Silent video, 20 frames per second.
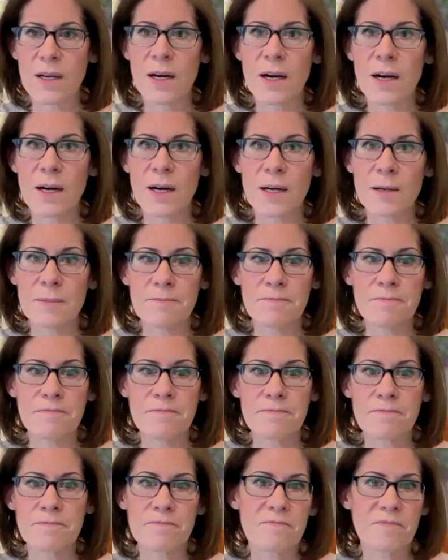um,
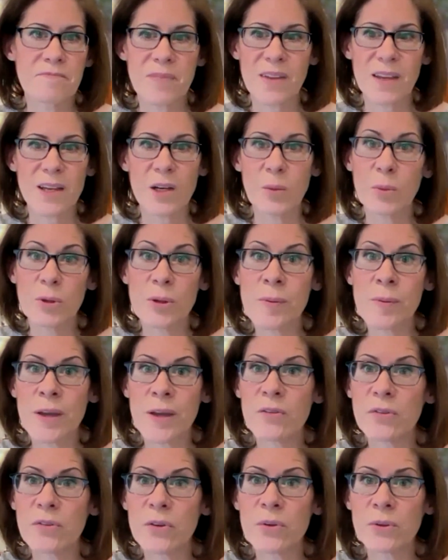and a
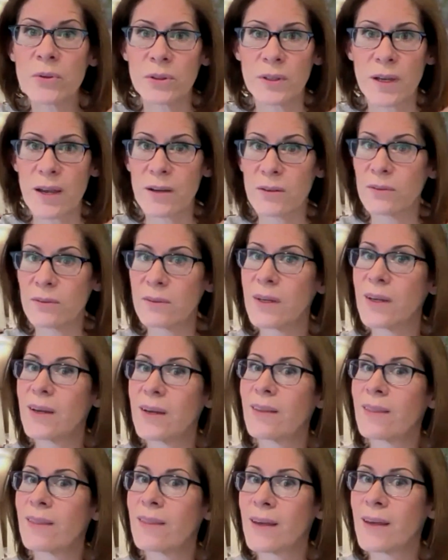prepaid funeral account.
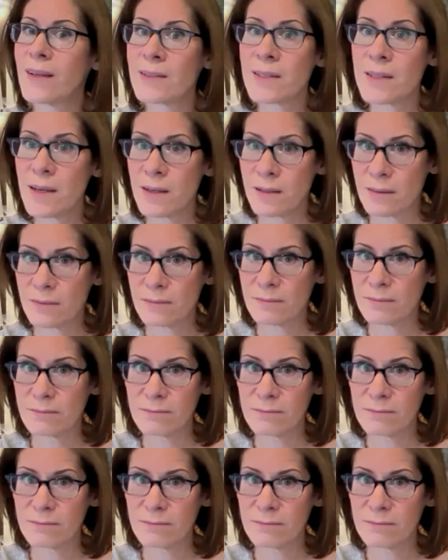That's it.